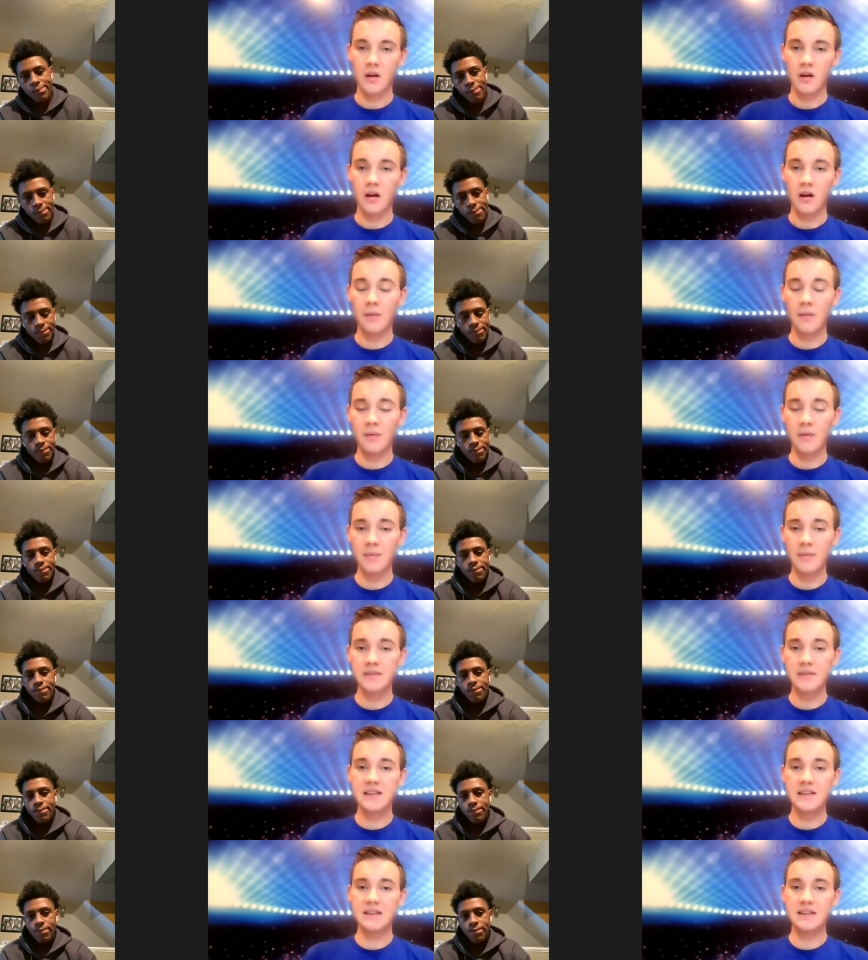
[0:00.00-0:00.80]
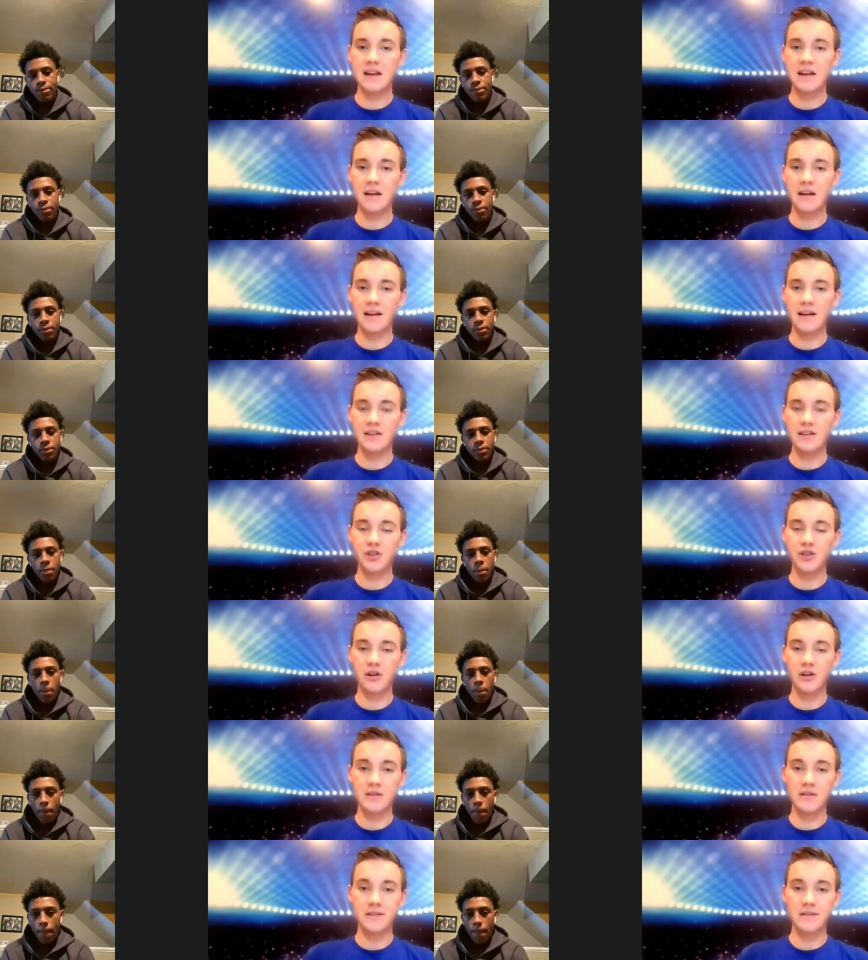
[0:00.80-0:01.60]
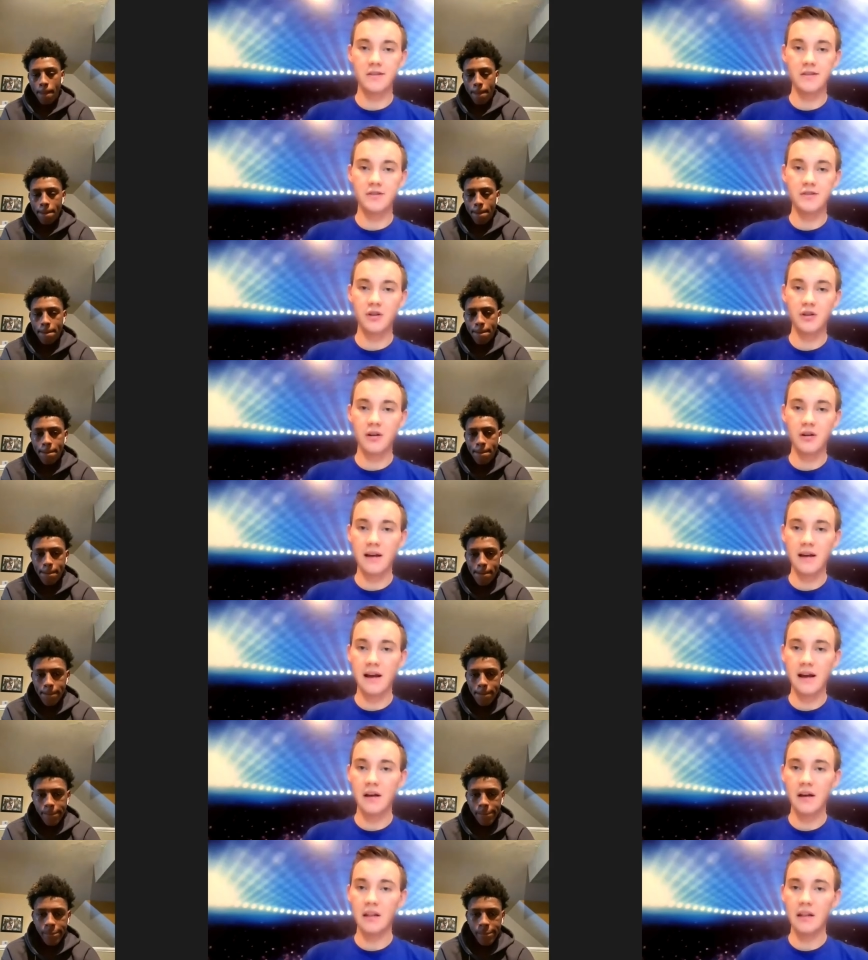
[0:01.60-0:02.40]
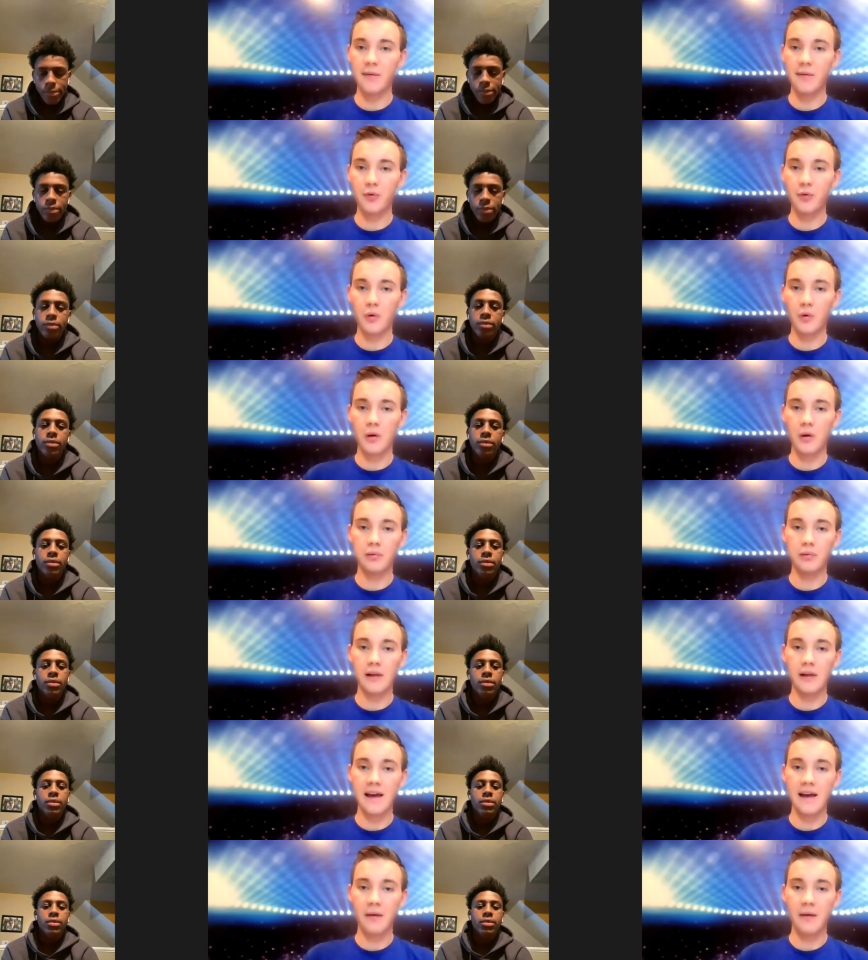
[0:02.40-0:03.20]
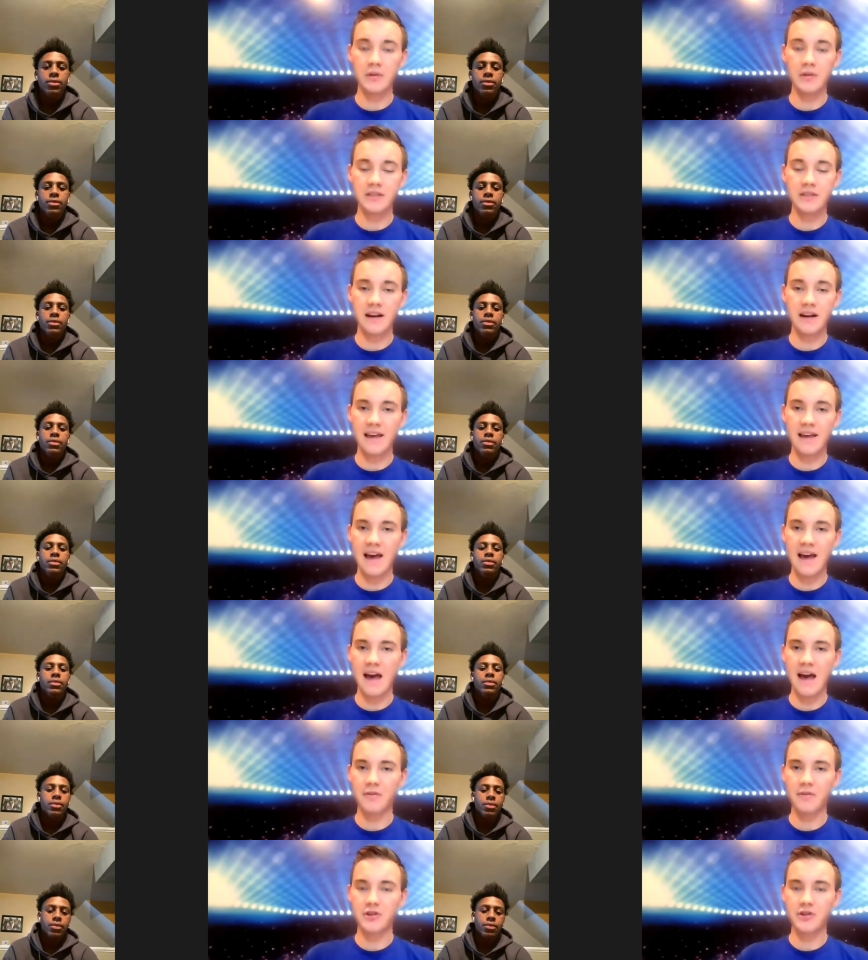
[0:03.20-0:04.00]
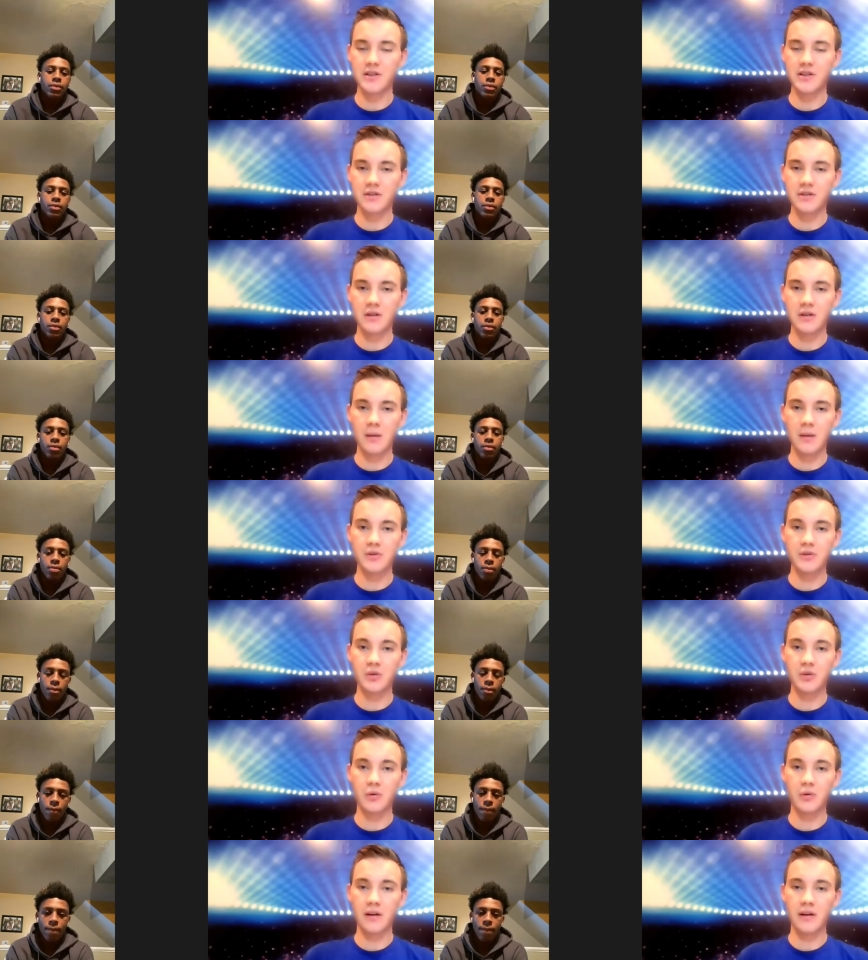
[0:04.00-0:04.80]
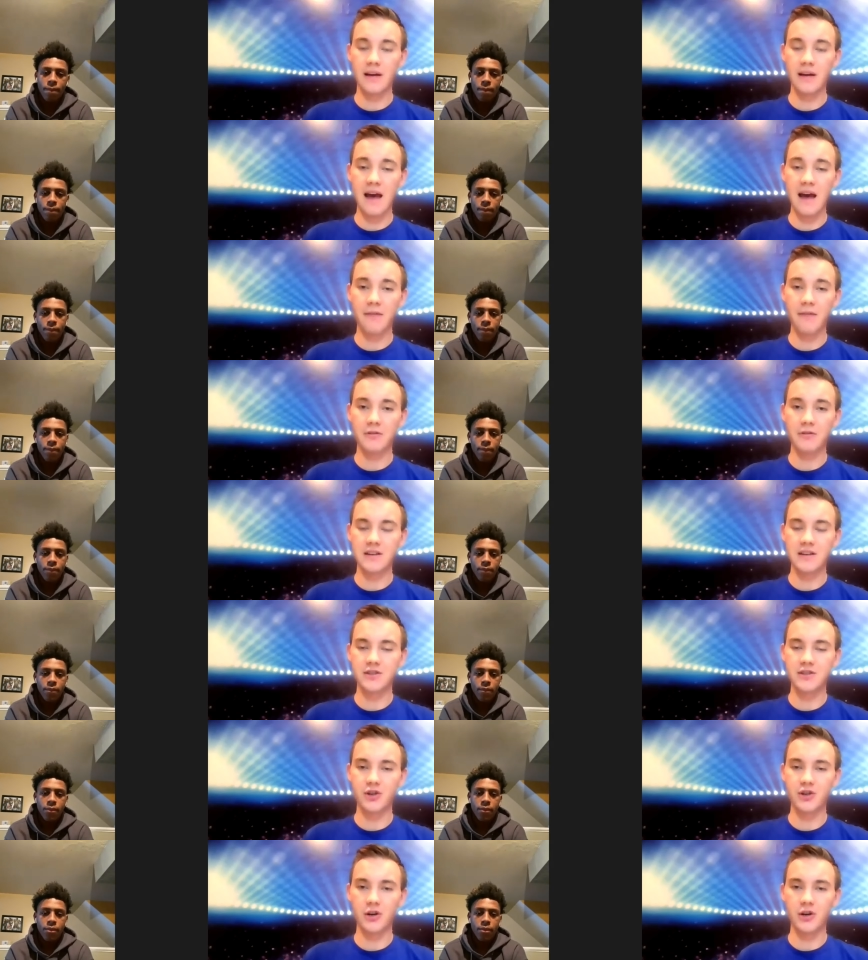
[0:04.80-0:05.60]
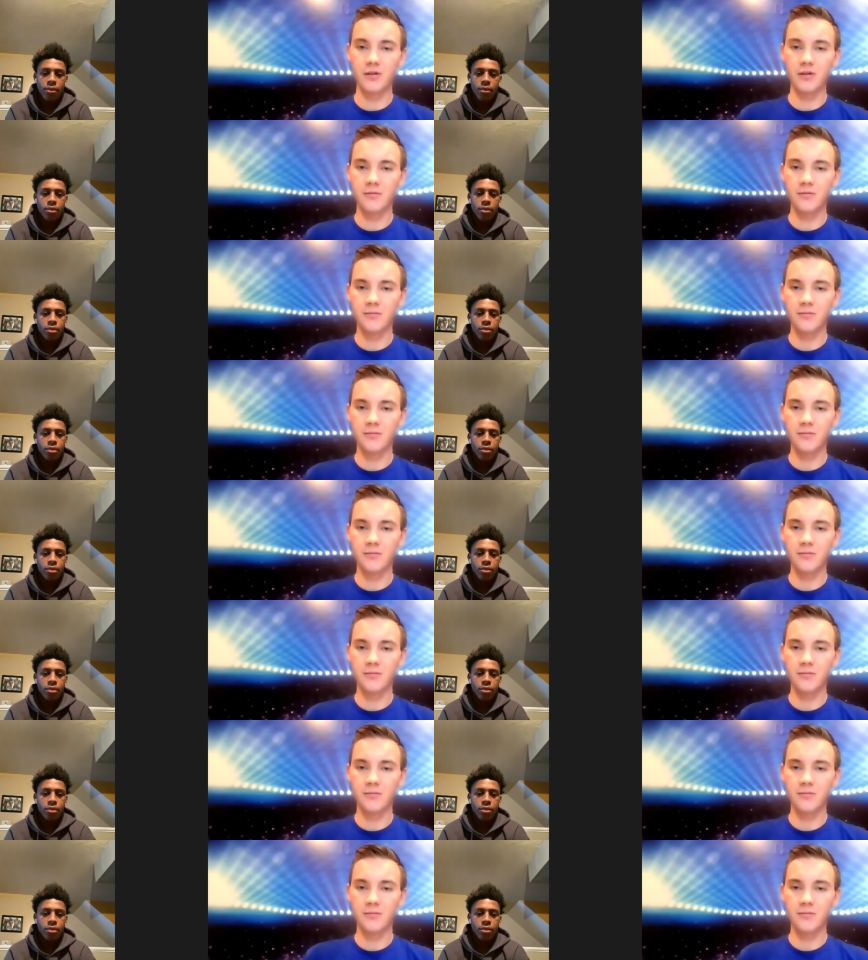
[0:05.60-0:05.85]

Speaker 1: Upcoming season now next year, is there a certain kind of level you want to play at? What's kind of the averages or numbers you want to average next year?